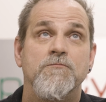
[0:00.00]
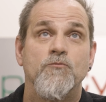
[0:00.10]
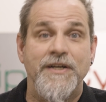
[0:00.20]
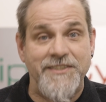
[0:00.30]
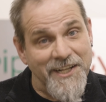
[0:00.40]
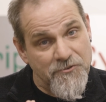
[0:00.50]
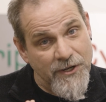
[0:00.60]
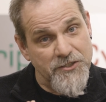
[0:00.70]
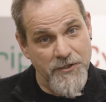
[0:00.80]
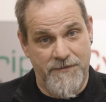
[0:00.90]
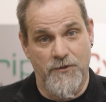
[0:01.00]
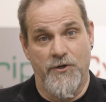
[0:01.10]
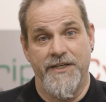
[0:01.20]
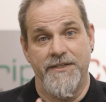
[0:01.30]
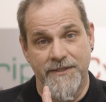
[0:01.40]
registration
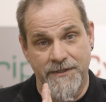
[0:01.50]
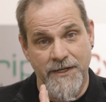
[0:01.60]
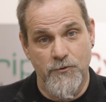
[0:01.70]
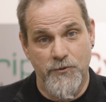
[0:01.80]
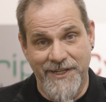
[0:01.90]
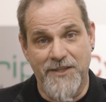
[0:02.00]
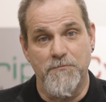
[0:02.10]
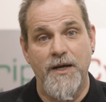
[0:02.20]
authority, in other words, the